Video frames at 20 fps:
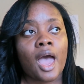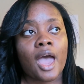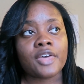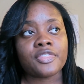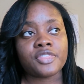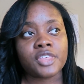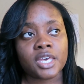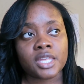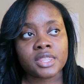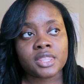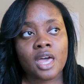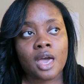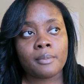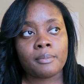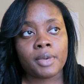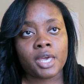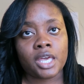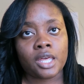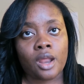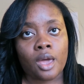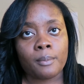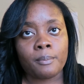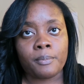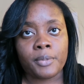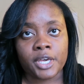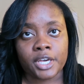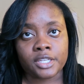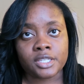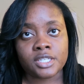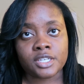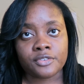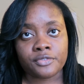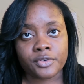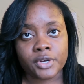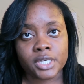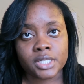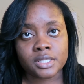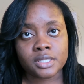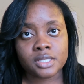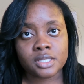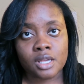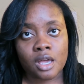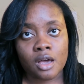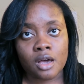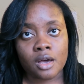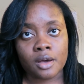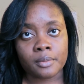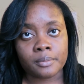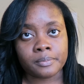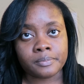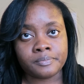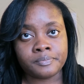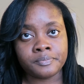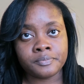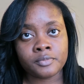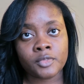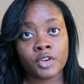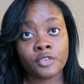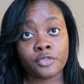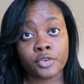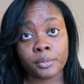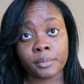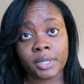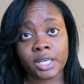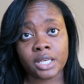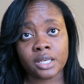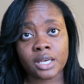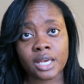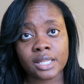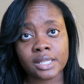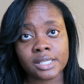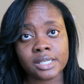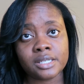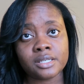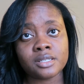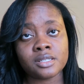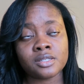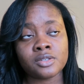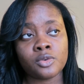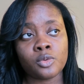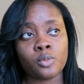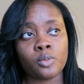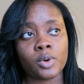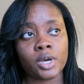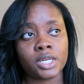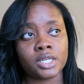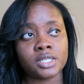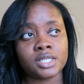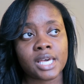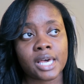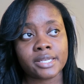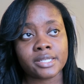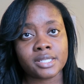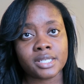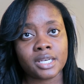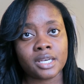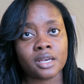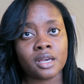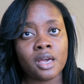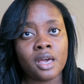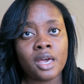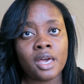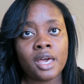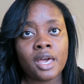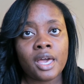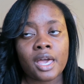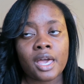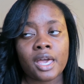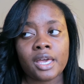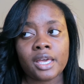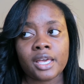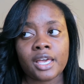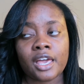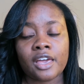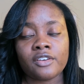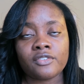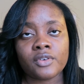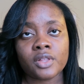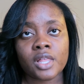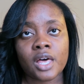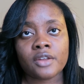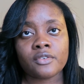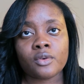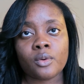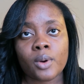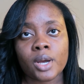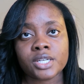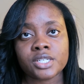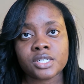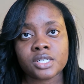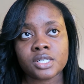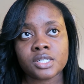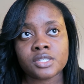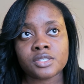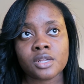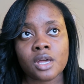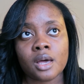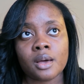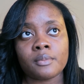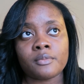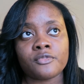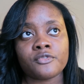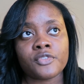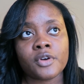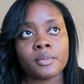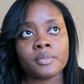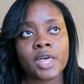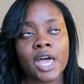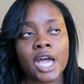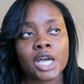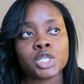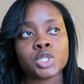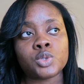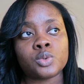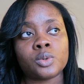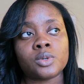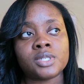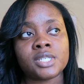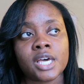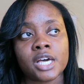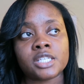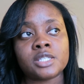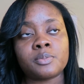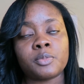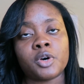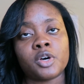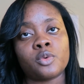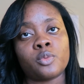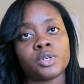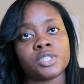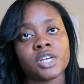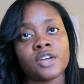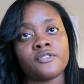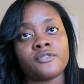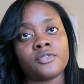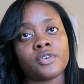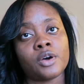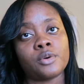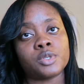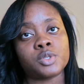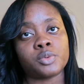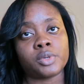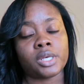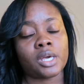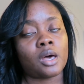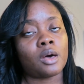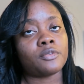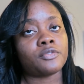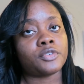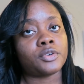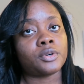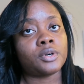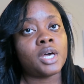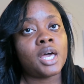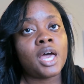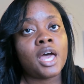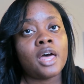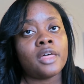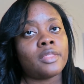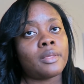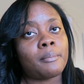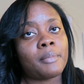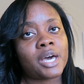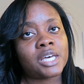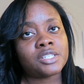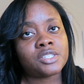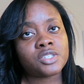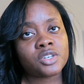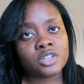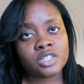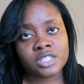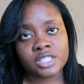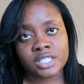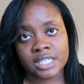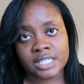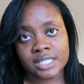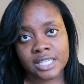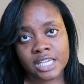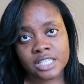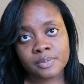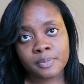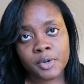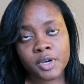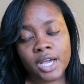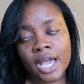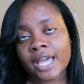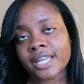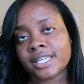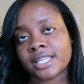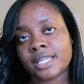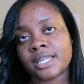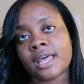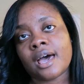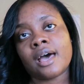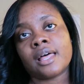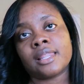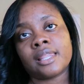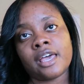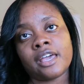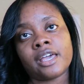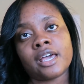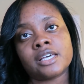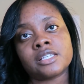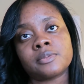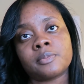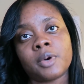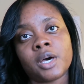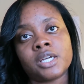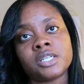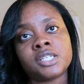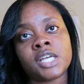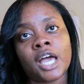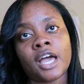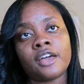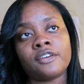I think that made a big difference um, for me, at least when testing. It gave a lot of questions um, from the actual textbook, which I felt was really helpful. The Med Surg Success book, I did not like as much.